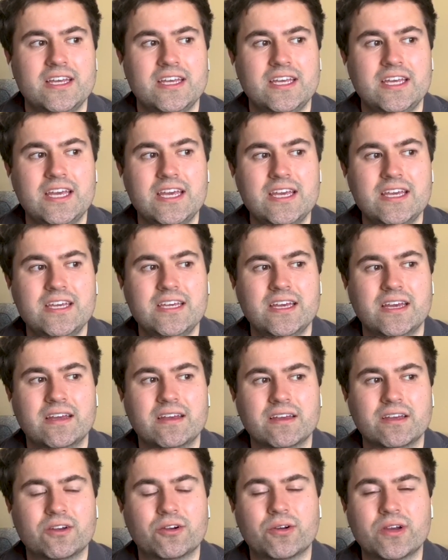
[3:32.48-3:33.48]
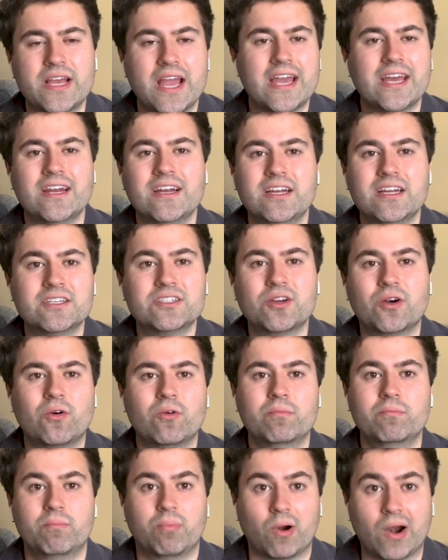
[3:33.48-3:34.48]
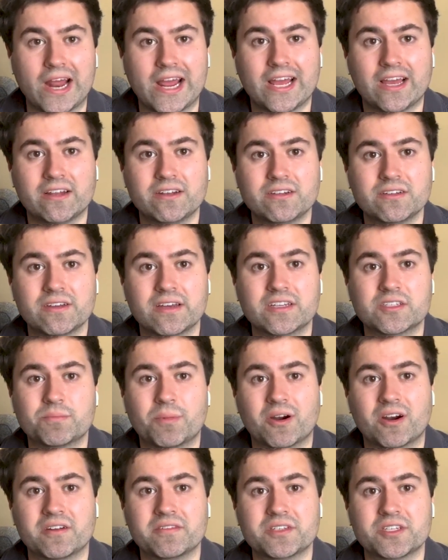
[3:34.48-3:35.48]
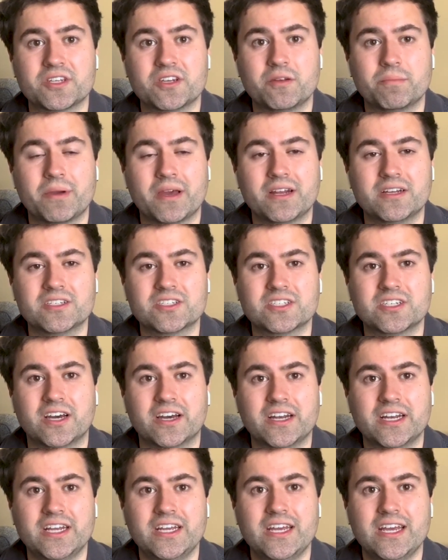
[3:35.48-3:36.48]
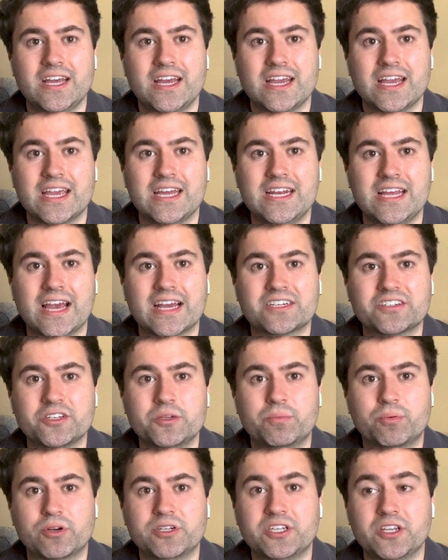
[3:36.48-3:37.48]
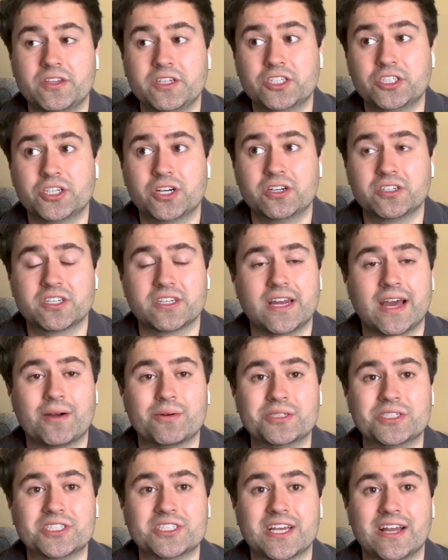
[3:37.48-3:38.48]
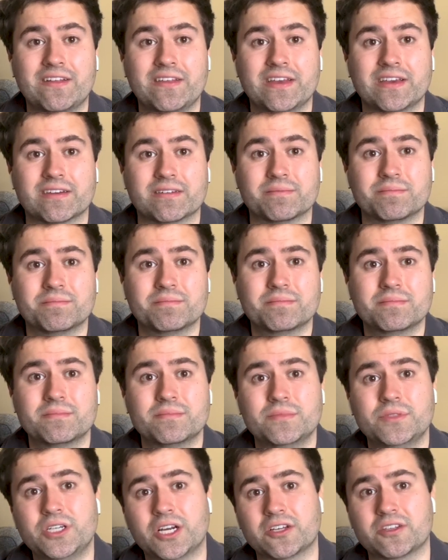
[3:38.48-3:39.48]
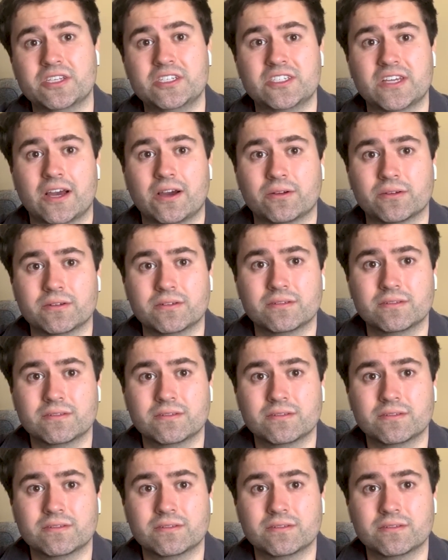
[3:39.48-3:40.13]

He created his own brand as part of his independent study, and he actually printed the shirts, and now he's selling them. Check these out.